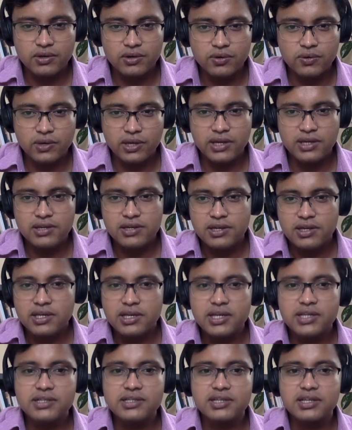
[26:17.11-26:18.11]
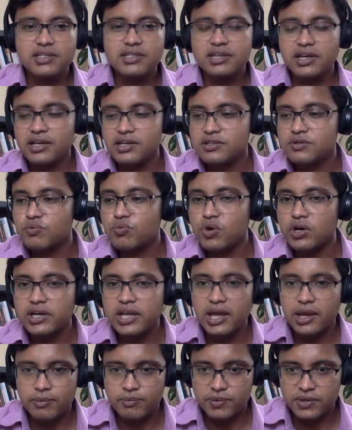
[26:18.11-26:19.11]
Okay, in such case, what
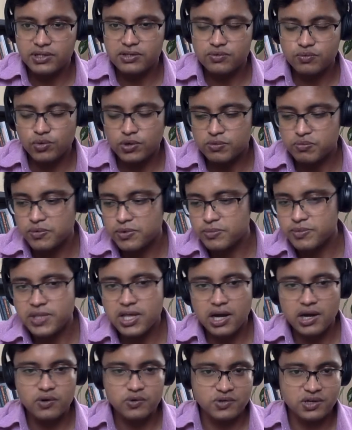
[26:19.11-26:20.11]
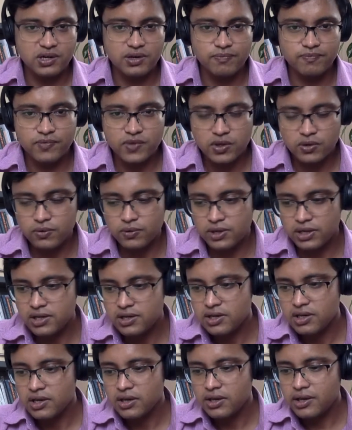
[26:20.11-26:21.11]
happens? What will be the outcome? Okay,
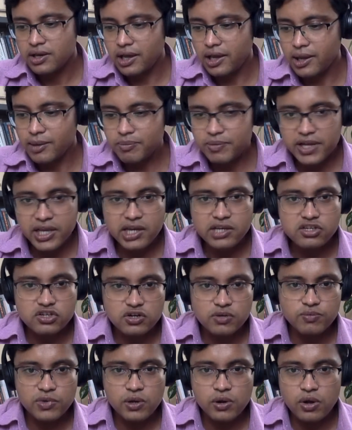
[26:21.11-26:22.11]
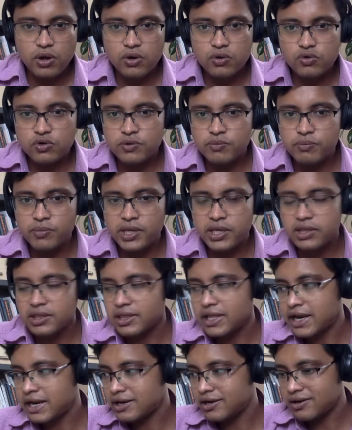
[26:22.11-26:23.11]
application of the law would mean
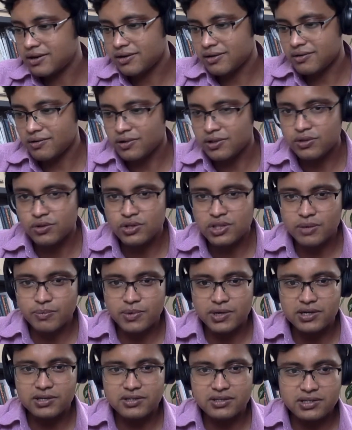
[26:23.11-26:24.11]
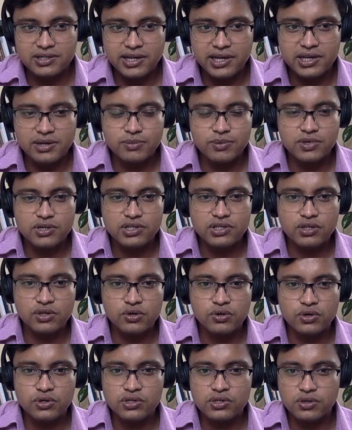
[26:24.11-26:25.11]
that although the person delivers the
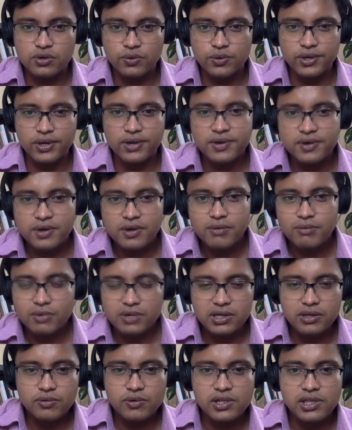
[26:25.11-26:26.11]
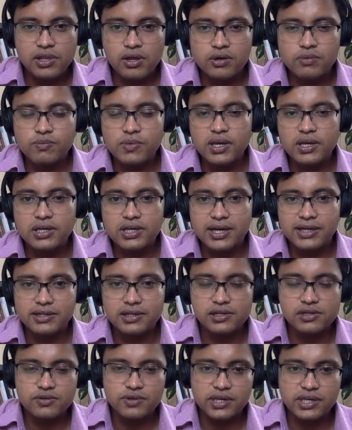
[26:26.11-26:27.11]
goods, okay, but he will not be
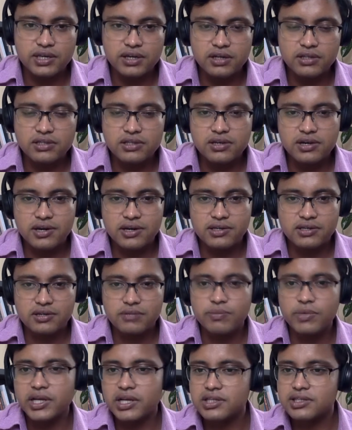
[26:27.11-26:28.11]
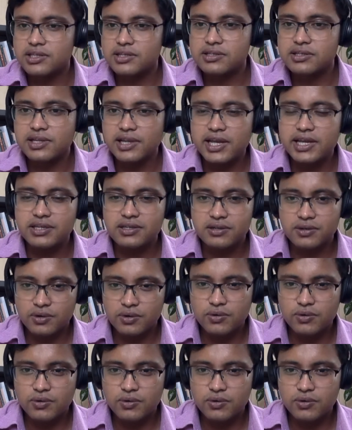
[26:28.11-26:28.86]
entitled to any consideration because he is late.